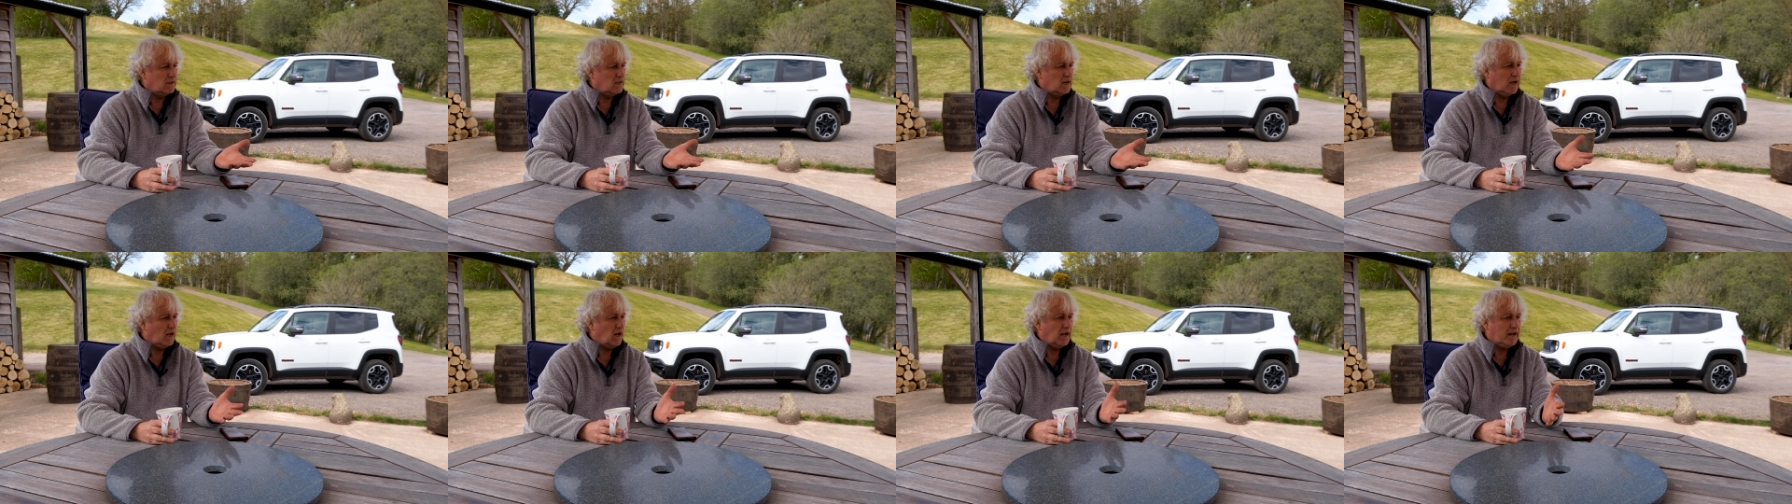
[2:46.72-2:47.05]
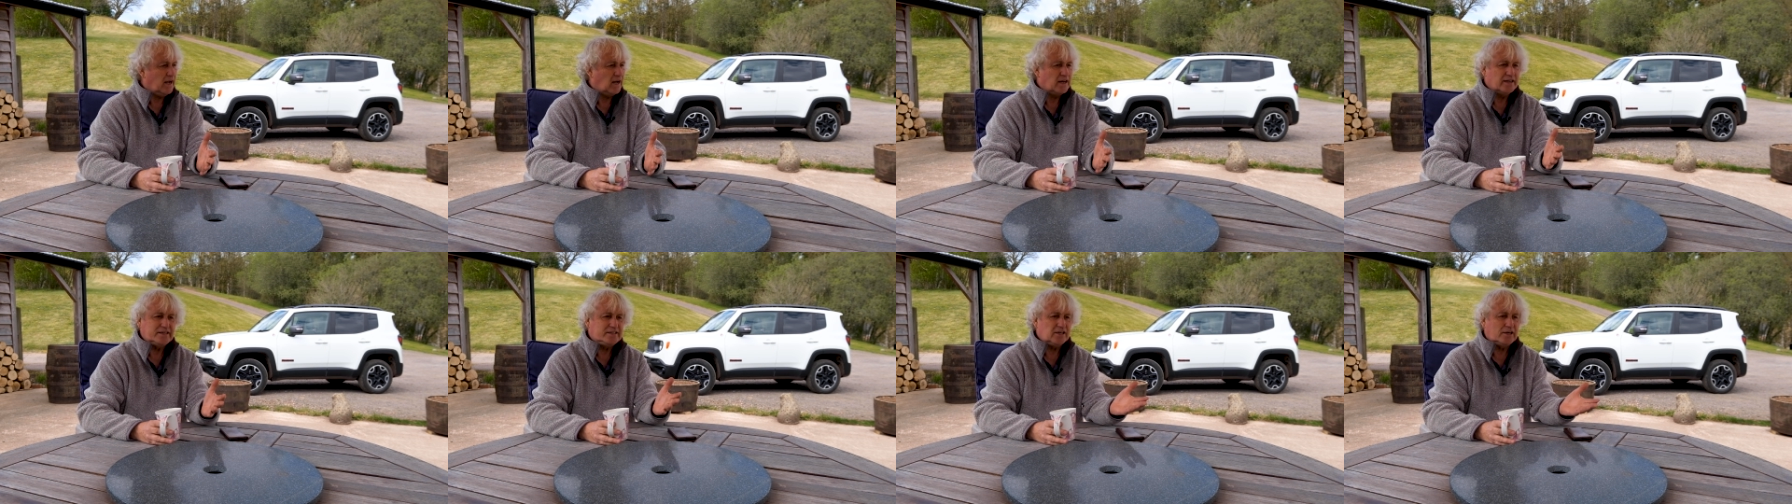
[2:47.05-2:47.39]

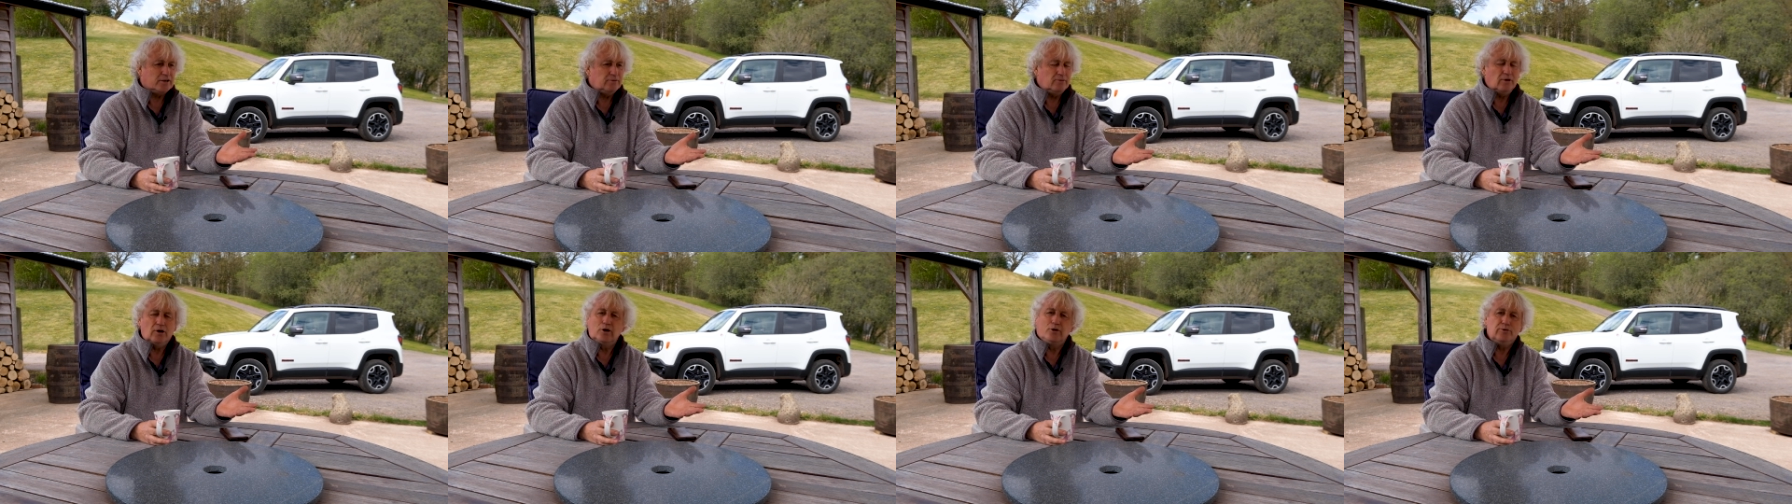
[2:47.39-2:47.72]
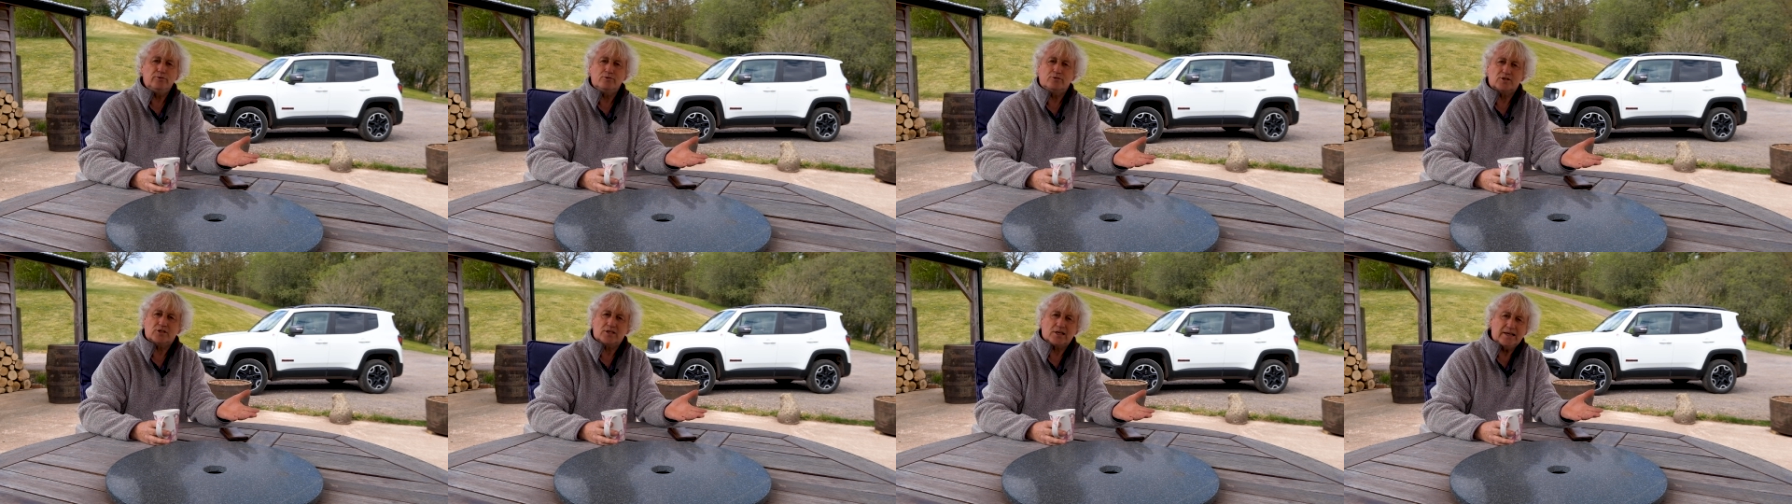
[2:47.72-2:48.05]
I don't
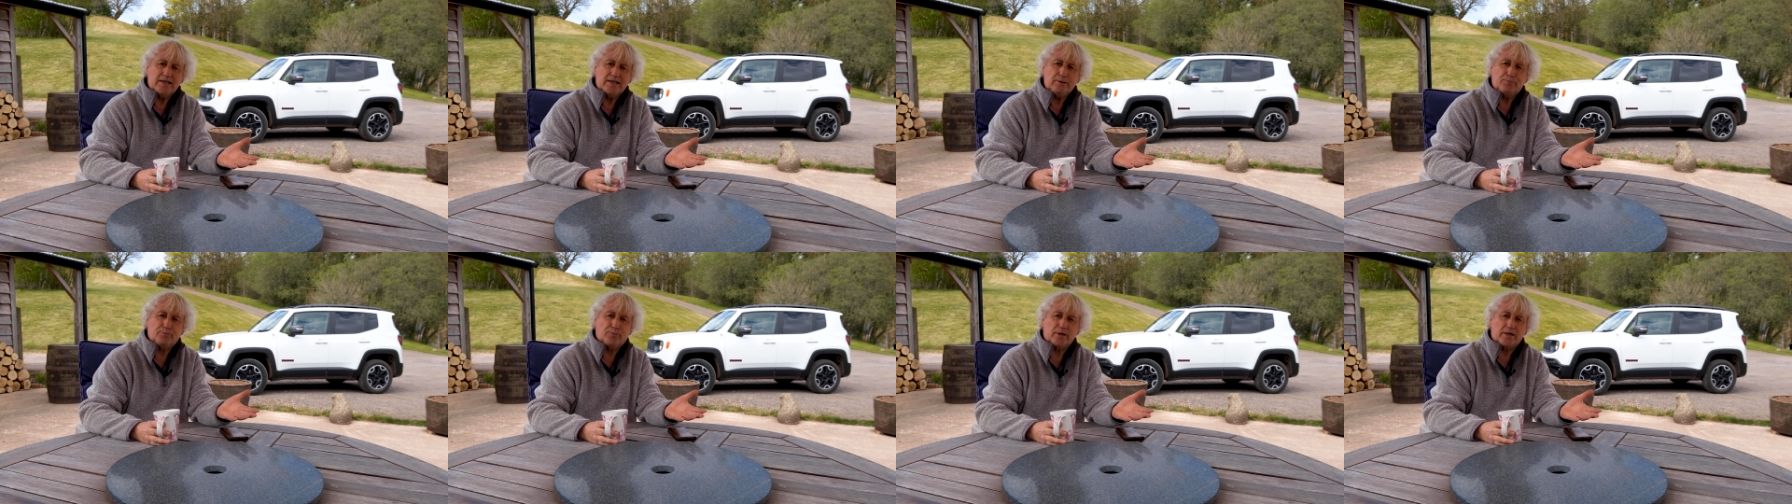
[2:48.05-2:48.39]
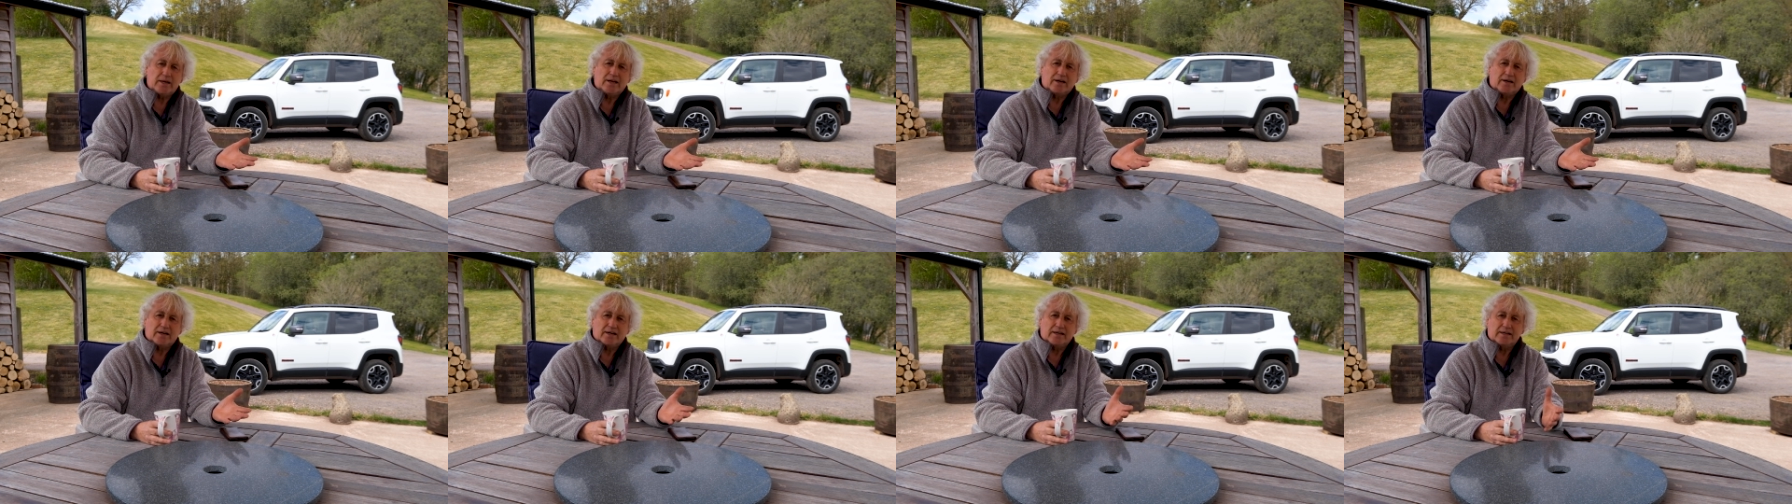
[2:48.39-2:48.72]
lose sleep at
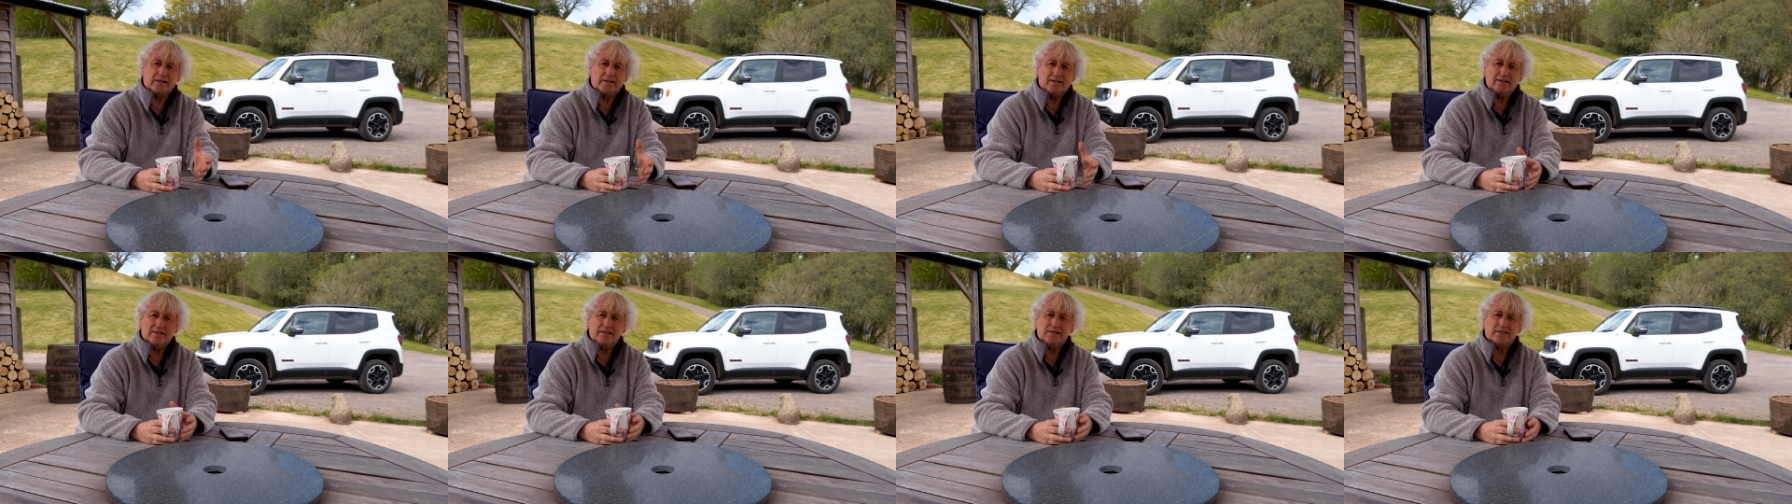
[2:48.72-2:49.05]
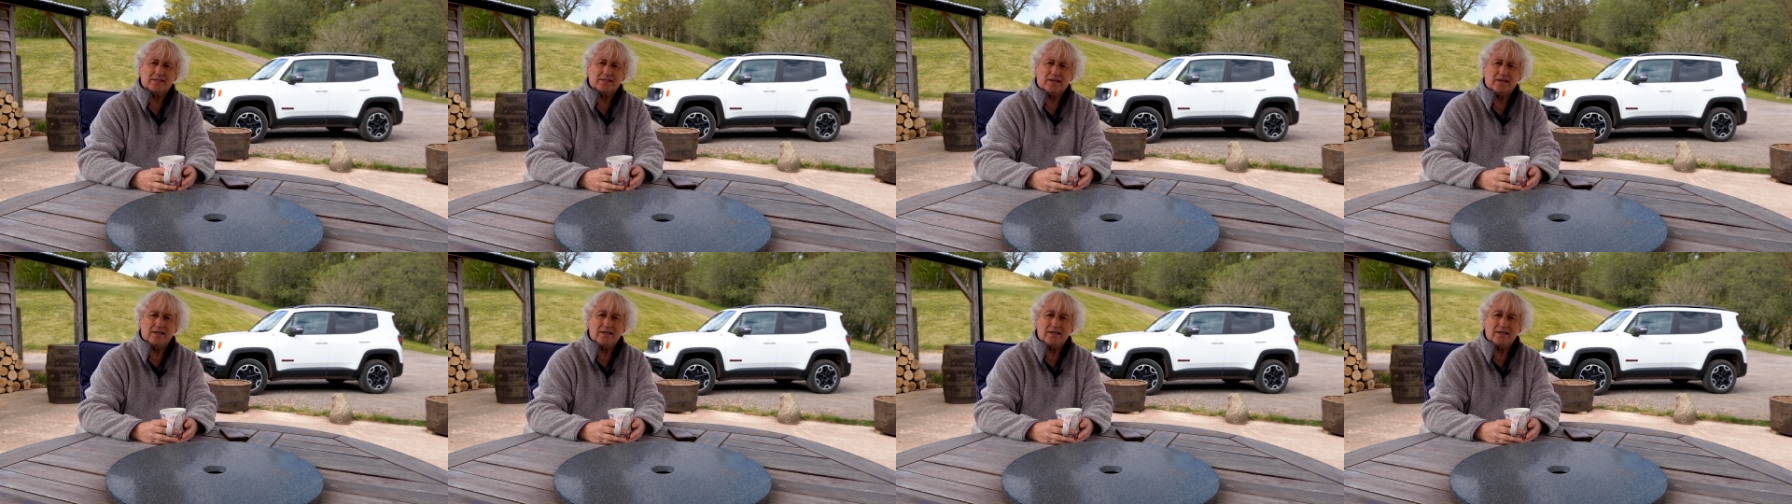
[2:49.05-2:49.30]
night that